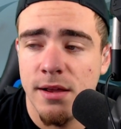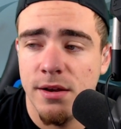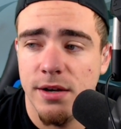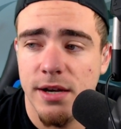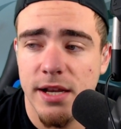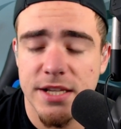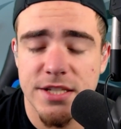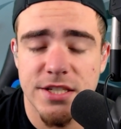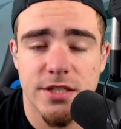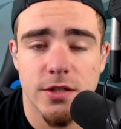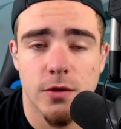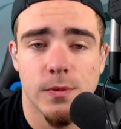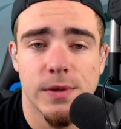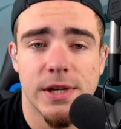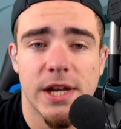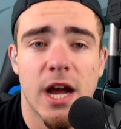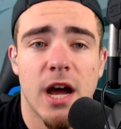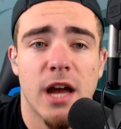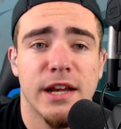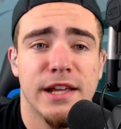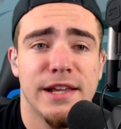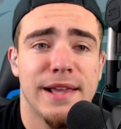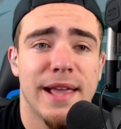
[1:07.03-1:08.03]
Nick
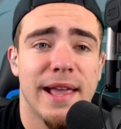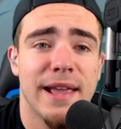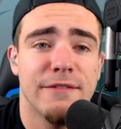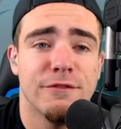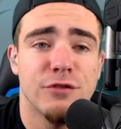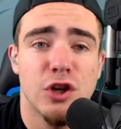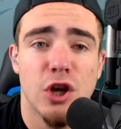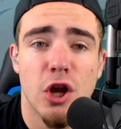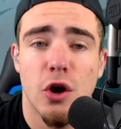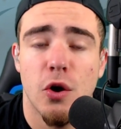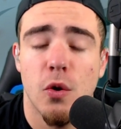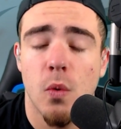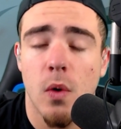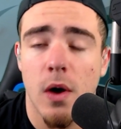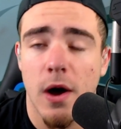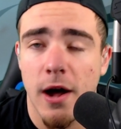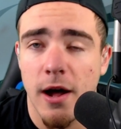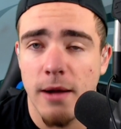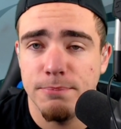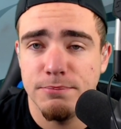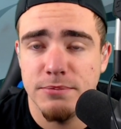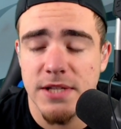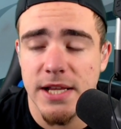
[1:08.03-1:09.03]
Sirianni gave no
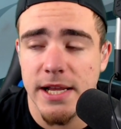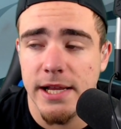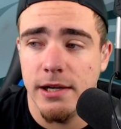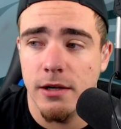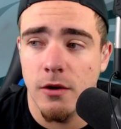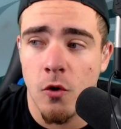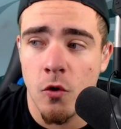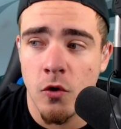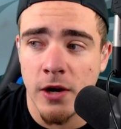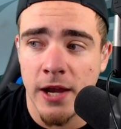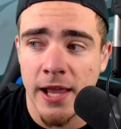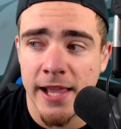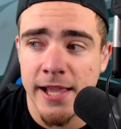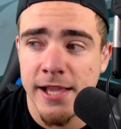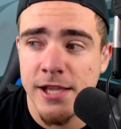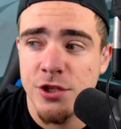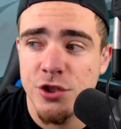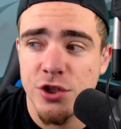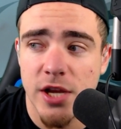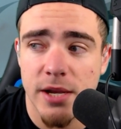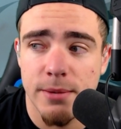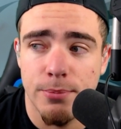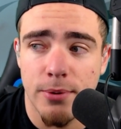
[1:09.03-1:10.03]
update on A.J.